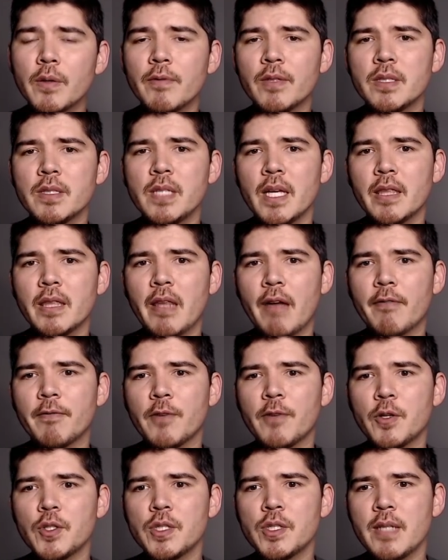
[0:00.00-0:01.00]
even take that
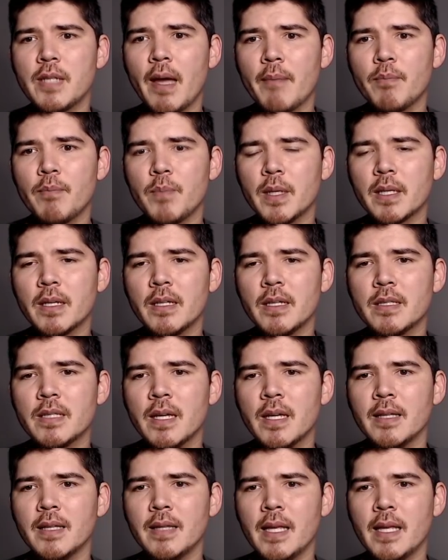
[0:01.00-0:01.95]
first step because